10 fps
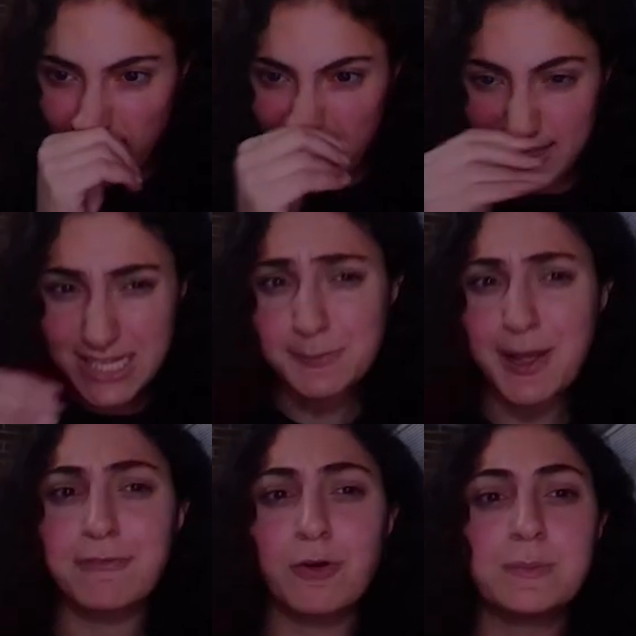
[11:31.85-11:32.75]
These
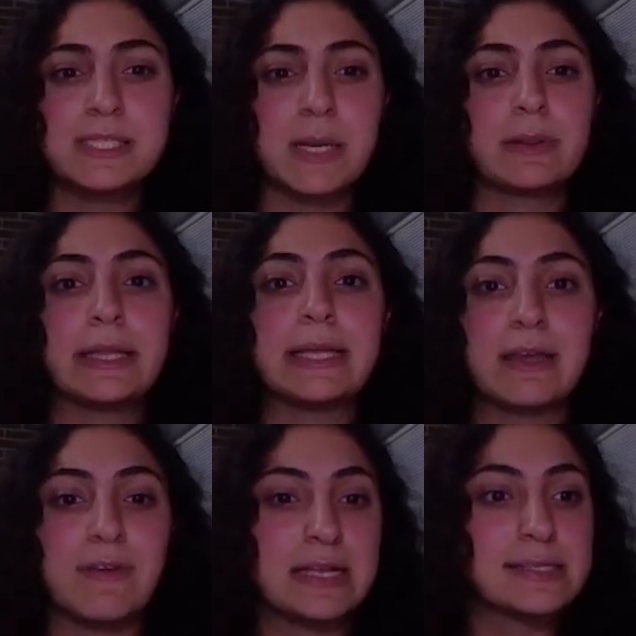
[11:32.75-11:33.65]
platforms typically
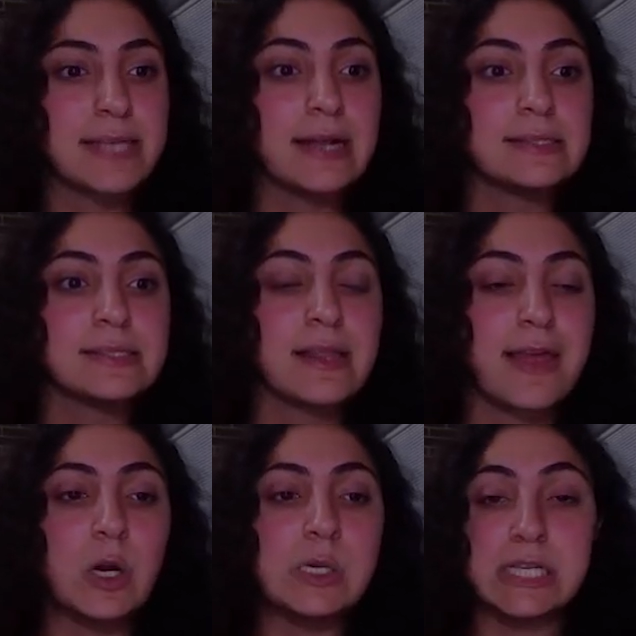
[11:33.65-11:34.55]
give insights that
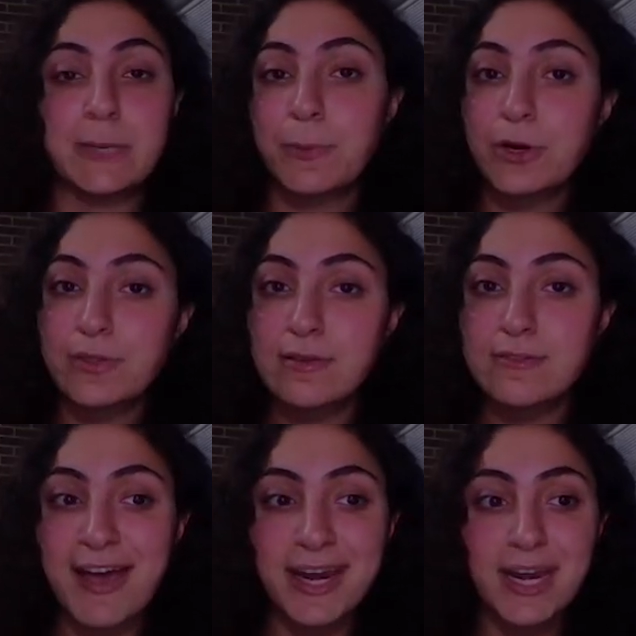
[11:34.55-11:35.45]
are deeper than
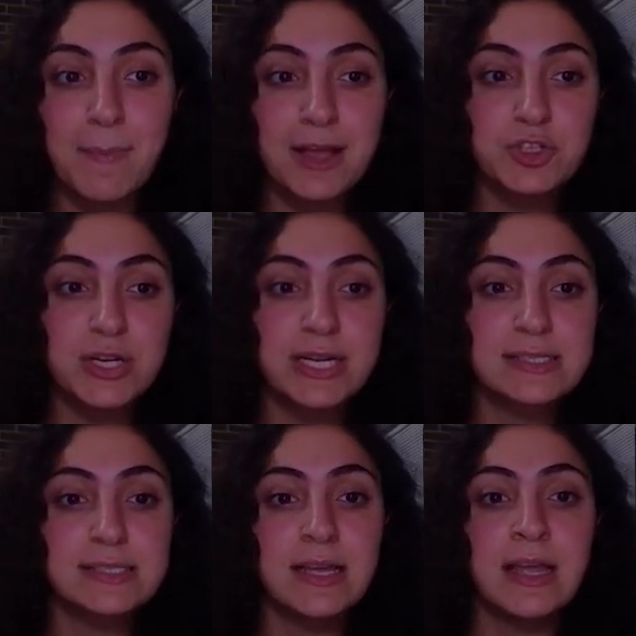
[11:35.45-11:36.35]
vanity metrics.